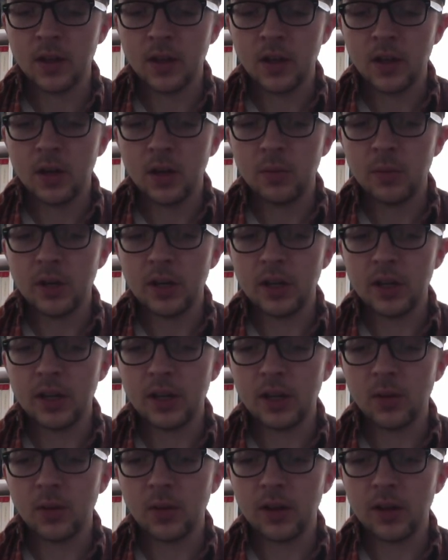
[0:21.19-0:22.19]
But
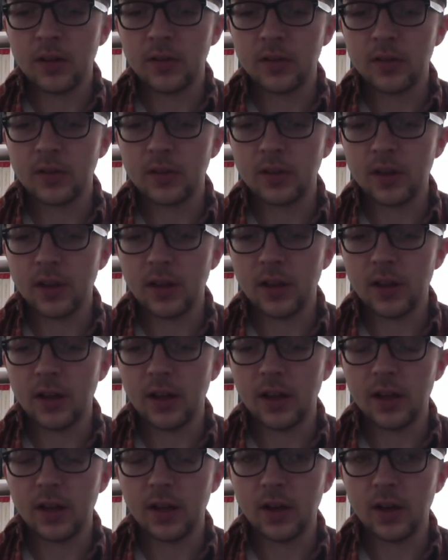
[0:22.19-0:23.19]
anyways,
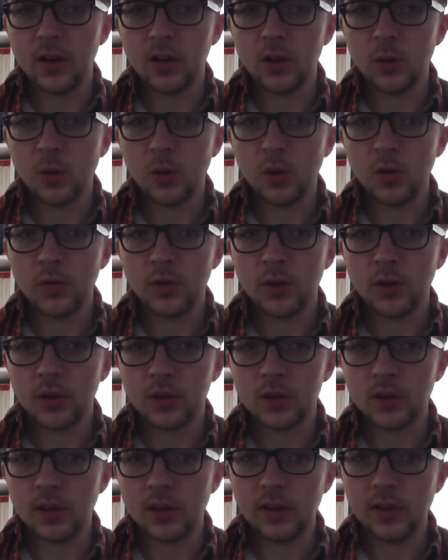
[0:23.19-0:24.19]
I'll go over
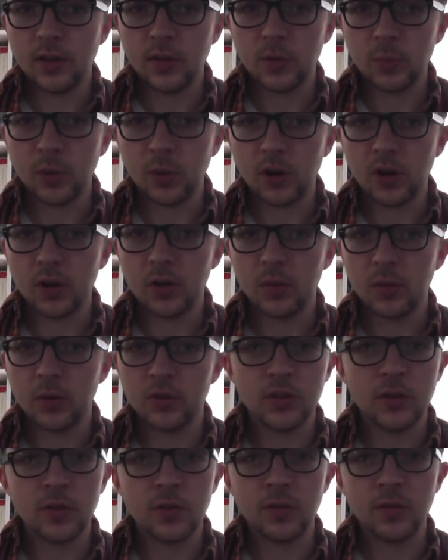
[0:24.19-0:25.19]
Keith's part, which
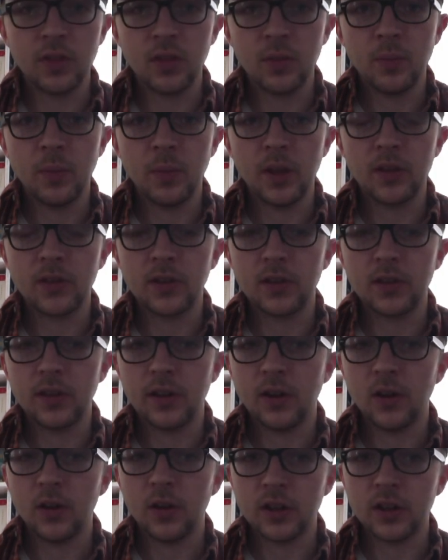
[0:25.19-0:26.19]
is basically
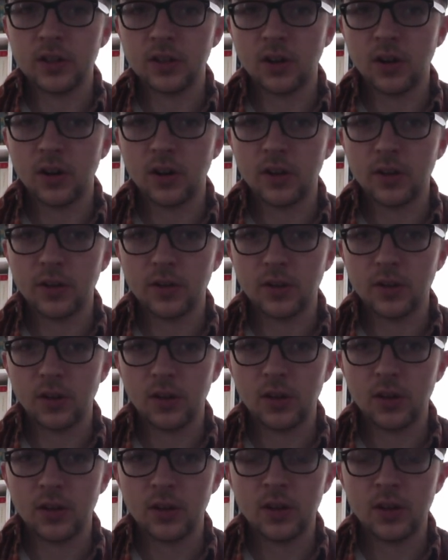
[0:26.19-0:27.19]
all the guitar in the
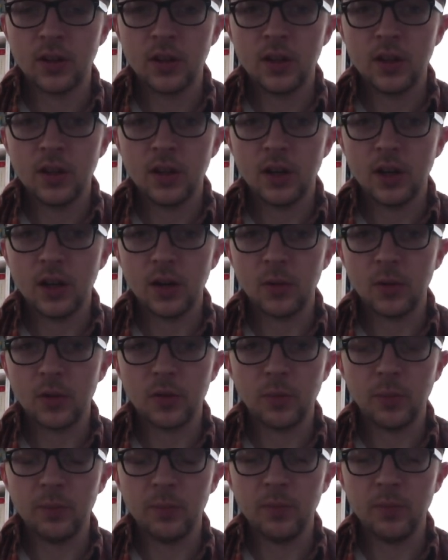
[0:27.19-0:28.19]
song. What's
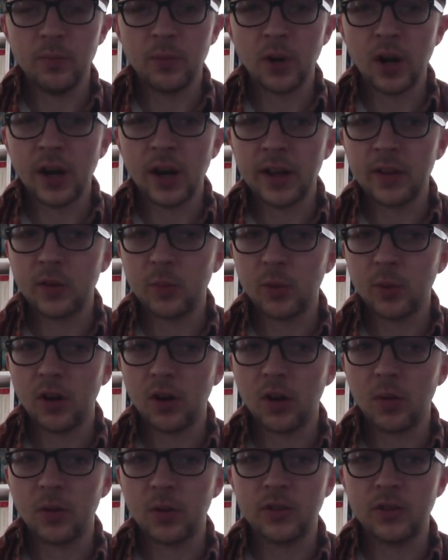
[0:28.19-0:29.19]
Brian's
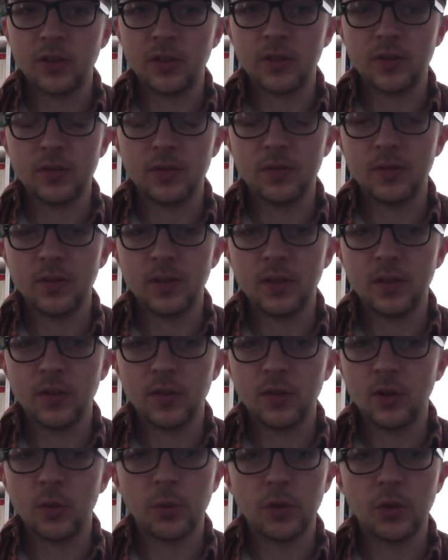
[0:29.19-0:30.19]
part, which is
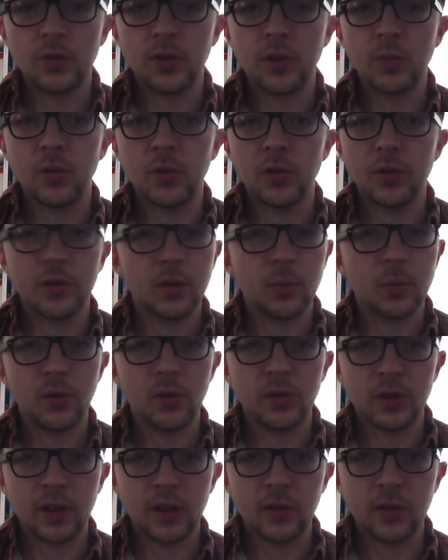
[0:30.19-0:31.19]
super simple as
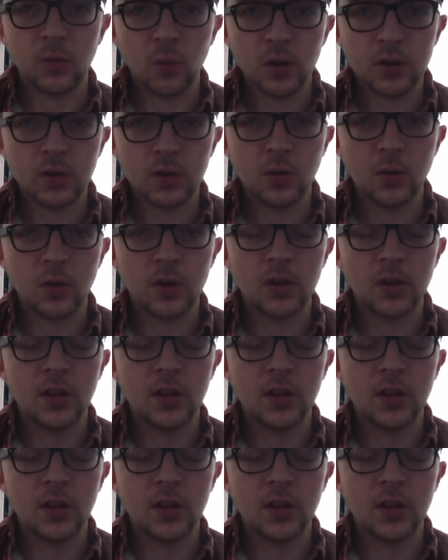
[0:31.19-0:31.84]
it gets, one chord.